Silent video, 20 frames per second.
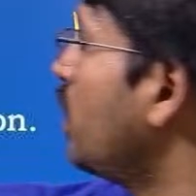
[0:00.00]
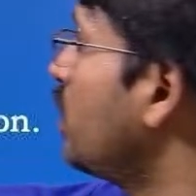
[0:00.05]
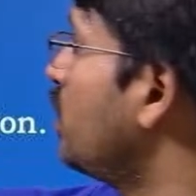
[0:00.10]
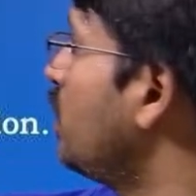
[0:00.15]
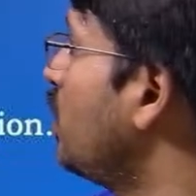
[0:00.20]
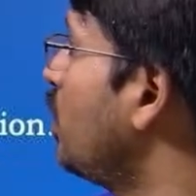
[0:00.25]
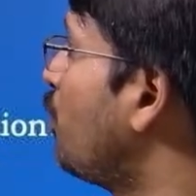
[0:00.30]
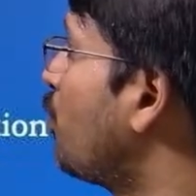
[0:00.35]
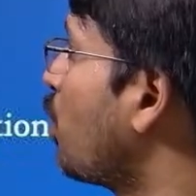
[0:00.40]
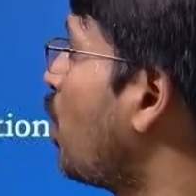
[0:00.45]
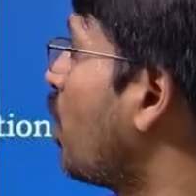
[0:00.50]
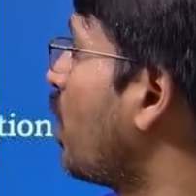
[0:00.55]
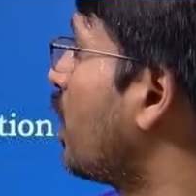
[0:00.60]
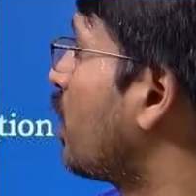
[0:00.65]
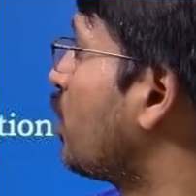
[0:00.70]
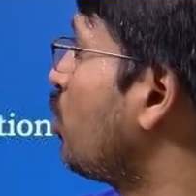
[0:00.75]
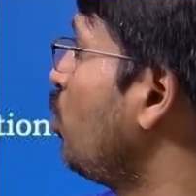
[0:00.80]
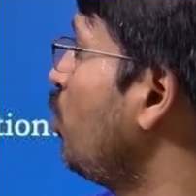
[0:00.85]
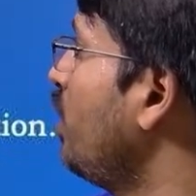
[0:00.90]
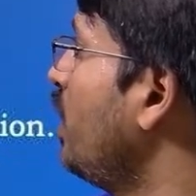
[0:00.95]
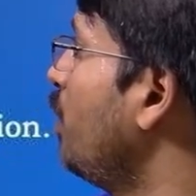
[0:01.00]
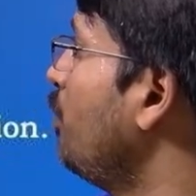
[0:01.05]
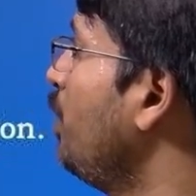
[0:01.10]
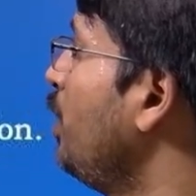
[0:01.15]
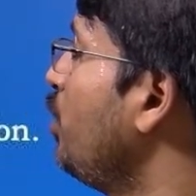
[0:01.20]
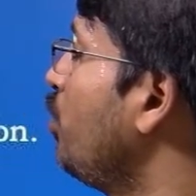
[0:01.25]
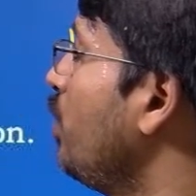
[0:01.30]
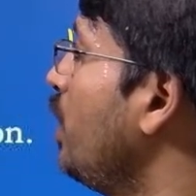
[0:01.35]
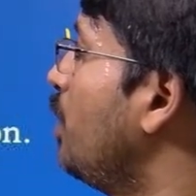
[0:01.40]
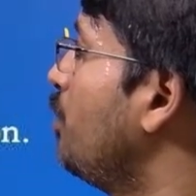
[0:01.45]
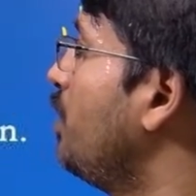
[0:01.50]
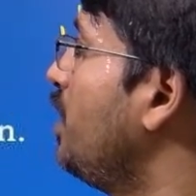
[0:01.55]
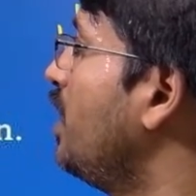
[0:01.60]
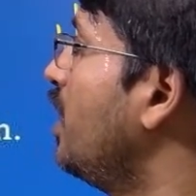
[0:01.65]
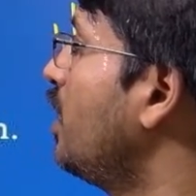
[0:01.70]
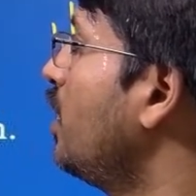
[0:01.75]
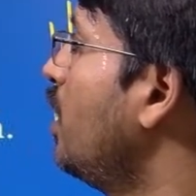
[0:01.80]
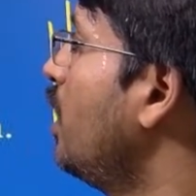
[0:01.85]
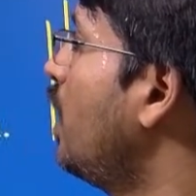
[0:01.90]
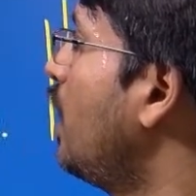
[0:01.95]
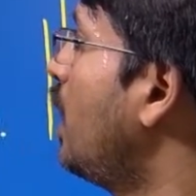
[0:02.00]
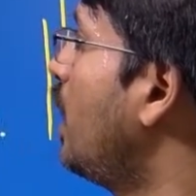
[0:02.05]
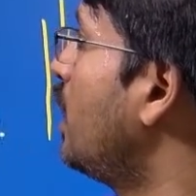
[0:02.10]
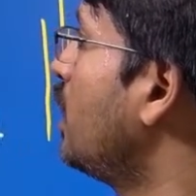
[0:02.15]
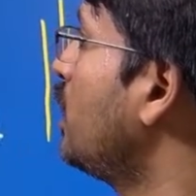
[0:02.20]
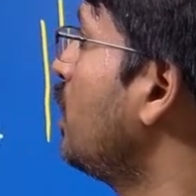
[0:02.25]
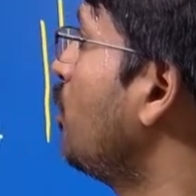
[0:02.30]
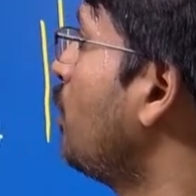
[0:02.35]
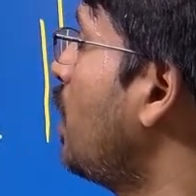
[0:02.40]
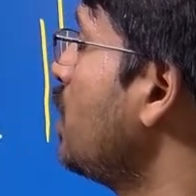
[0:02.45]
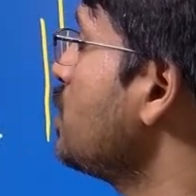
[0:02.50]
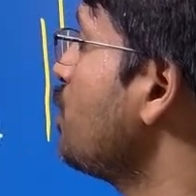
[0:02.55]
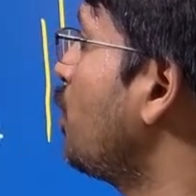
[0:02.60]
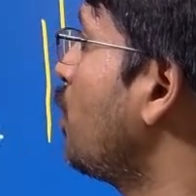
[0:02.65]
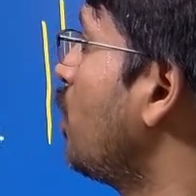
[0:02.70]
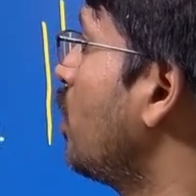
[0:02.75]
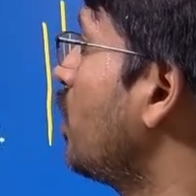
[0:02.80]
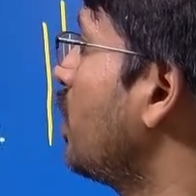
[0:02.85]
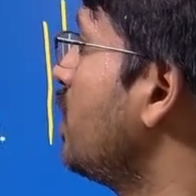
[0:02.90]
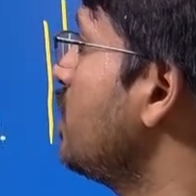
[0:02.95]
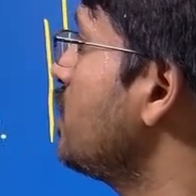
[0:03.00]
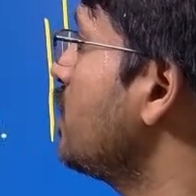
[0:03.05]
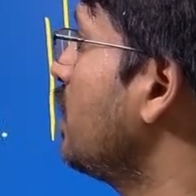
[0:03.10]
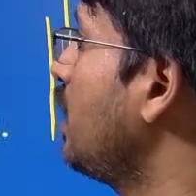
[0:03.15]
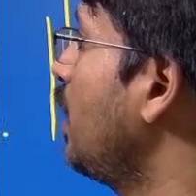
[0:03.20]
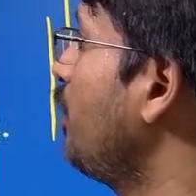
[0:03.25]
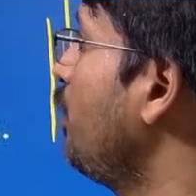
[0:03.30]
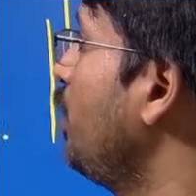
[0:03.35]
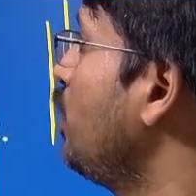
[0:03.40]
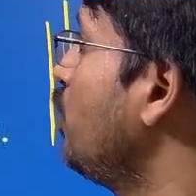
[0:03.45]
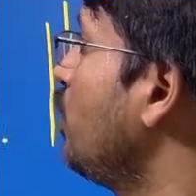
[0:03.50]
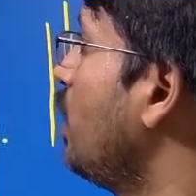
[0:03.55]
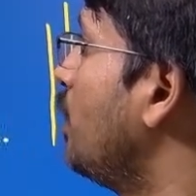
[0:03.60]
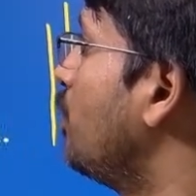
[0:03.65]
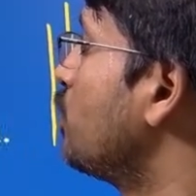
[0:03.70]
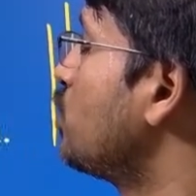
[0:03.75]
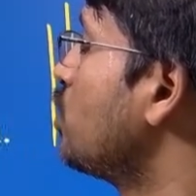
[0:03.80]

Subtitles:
the product 2m into m here, and the mass product is m into m, so